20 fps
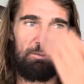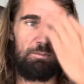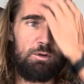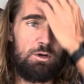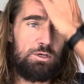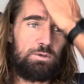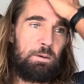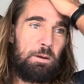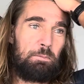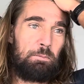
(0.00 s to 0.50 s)

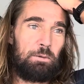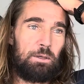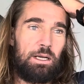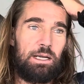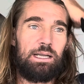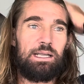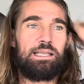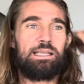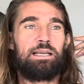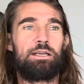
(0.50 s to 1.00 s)
Most people are
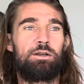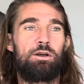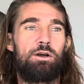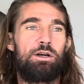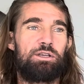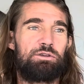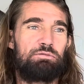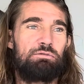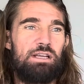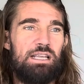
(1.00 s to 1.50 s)
gonna tell you, oh,
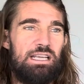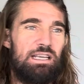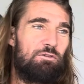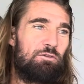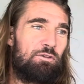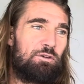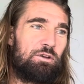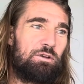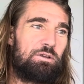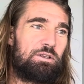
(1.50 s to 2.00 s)
it's really
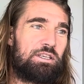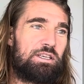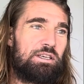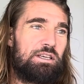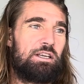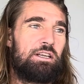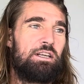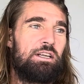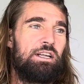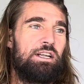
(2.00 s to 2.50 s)
difficult
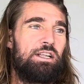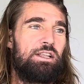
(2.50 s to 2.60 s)
to